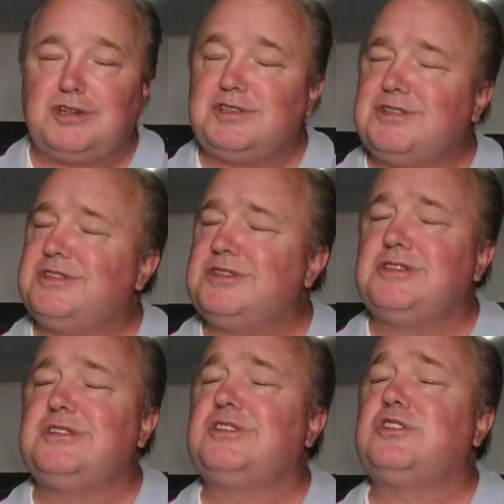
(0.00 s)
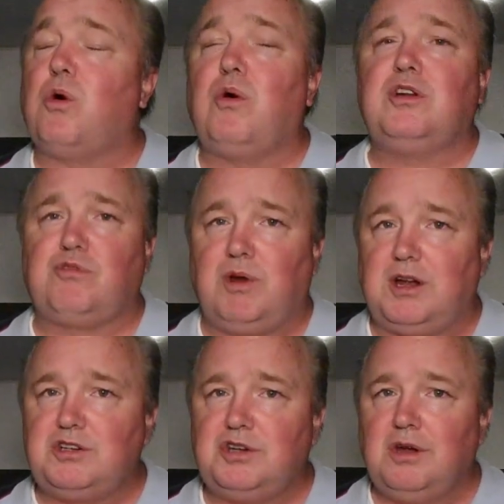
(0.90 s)
It's storage
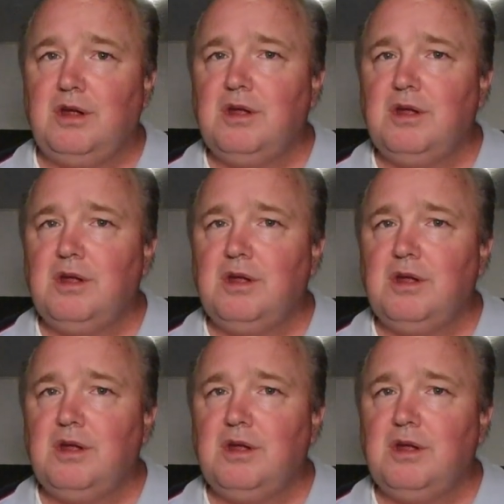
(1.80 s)
rich,